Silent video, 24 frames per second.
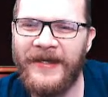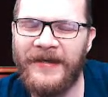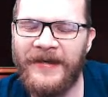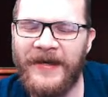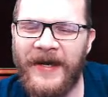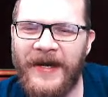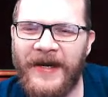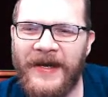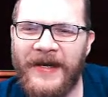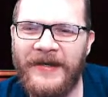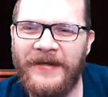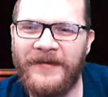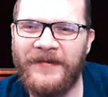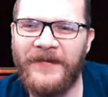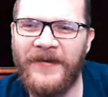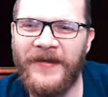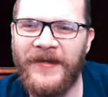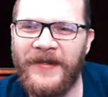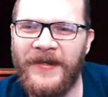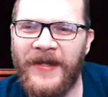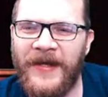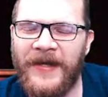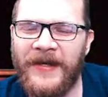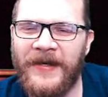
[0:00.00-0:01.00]
I kind of
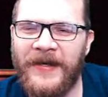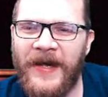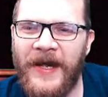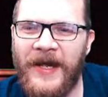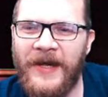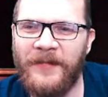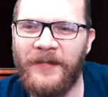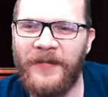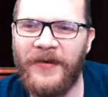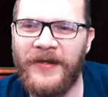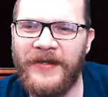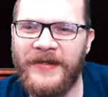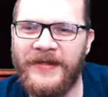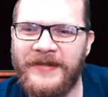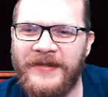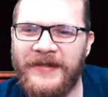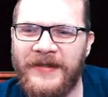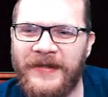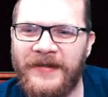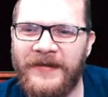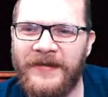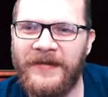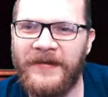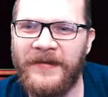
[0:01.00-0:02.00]
feel like Emma is
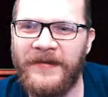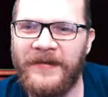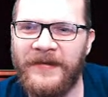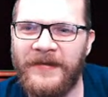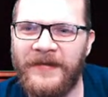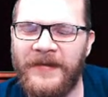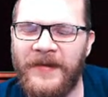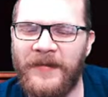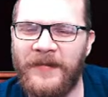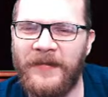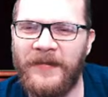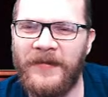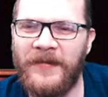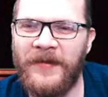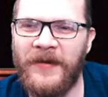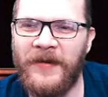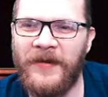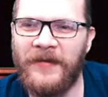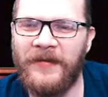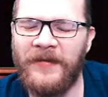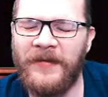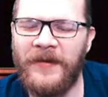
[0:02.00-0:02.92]
the, the,